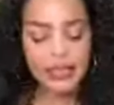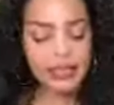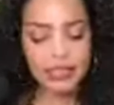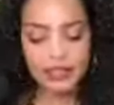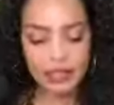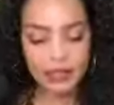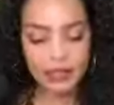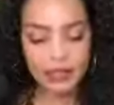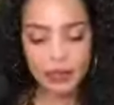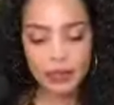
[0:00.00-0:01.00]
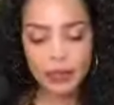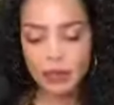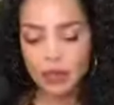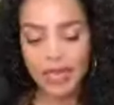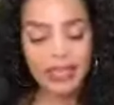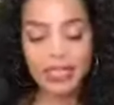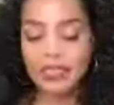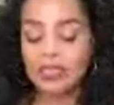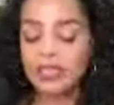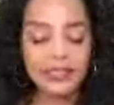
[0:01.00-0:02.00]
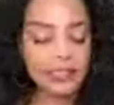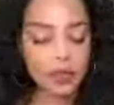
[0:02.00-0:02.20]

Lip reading: Again, this isn't on Kate anymore.